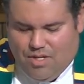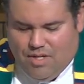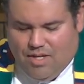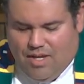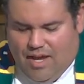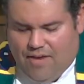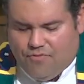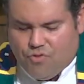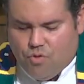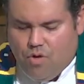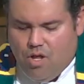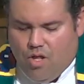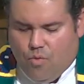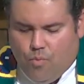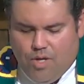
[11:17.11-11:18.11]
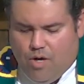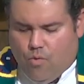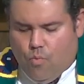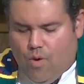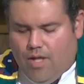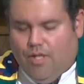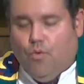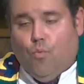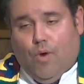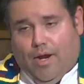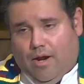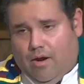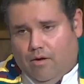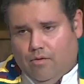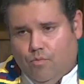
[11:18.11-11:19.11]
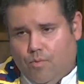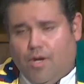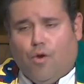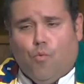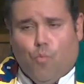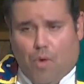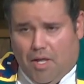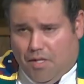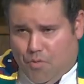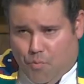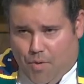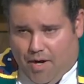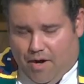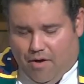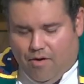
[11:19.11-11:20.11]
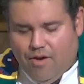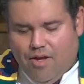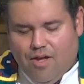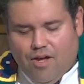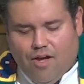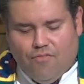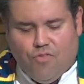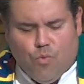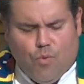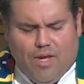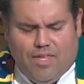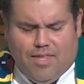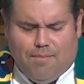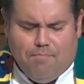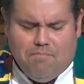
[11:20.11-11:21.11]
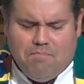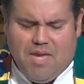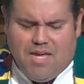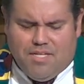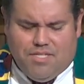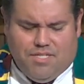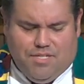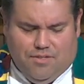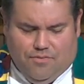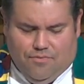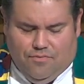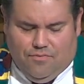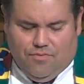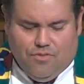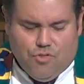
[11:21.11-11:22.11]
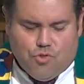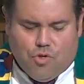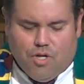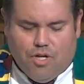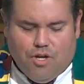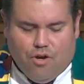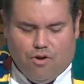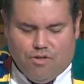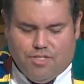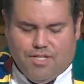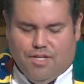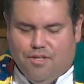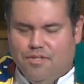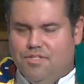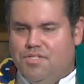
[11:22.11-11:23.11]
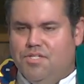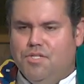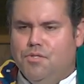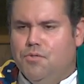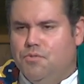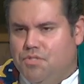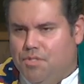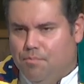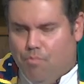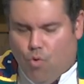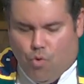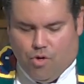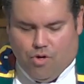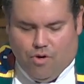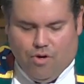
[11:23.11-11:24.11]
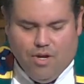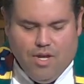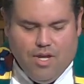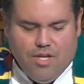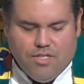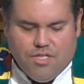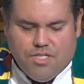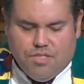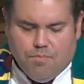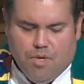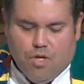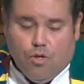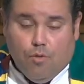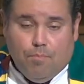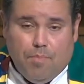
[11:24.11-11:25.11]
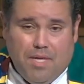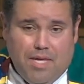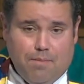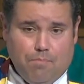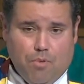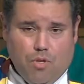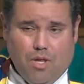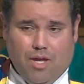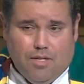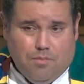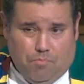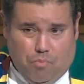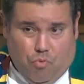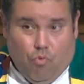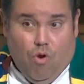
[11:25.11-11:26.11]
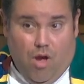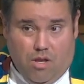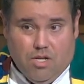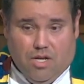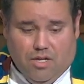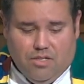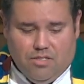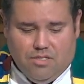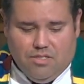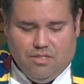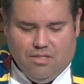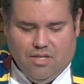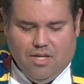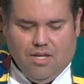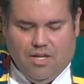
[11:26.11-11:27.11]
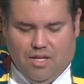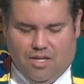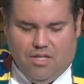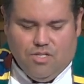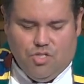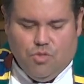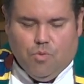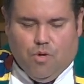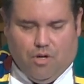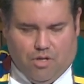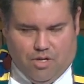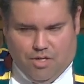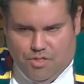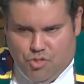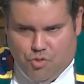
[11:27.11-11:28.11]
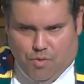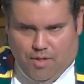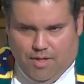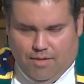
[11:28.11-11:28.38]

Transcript: After all, we are well aware, we are well aware of the way that massive drug cartels use the border to smuggle people and product into our country.